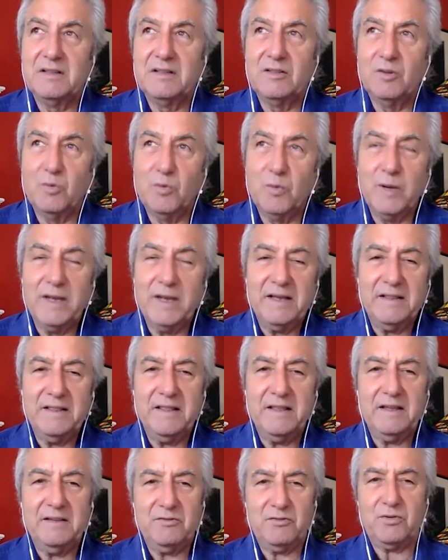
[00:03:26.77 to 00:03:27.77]
The way
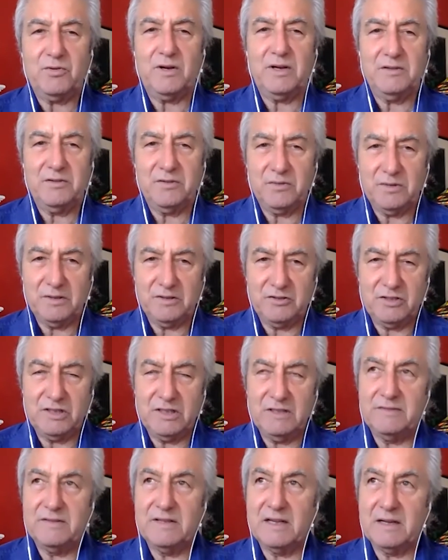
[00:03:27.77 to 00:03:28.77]
they tried to
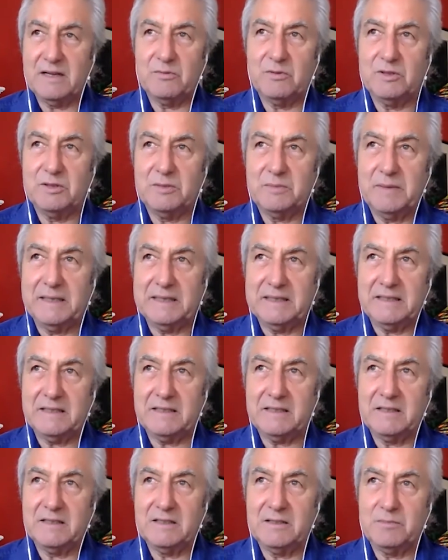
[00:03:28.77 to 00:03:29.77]
achieve that was
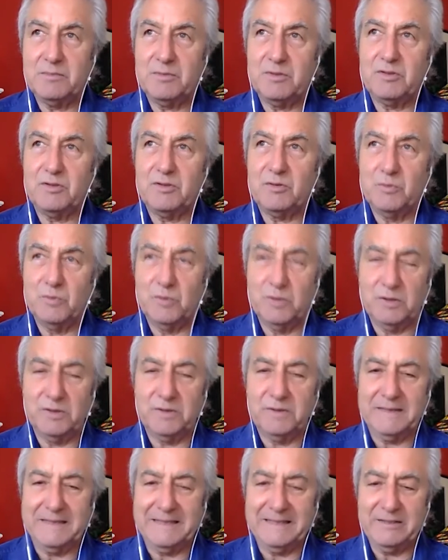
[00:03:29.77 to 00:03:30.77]
basically to put the
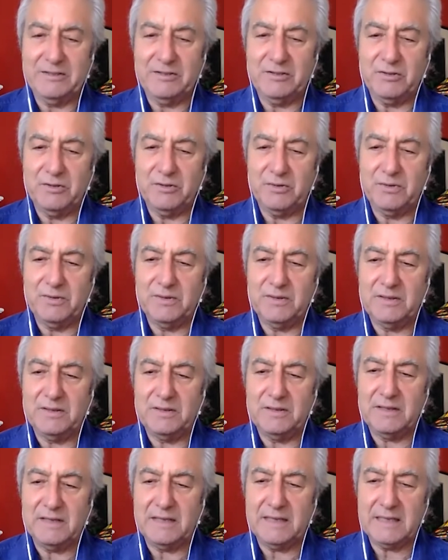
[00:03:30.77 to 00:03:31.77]
world into
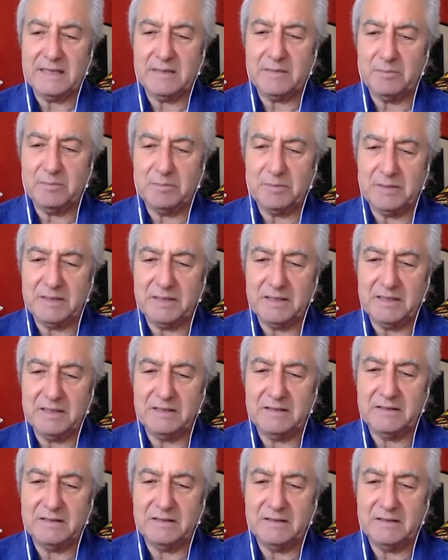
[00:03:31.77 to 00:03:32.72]
a complete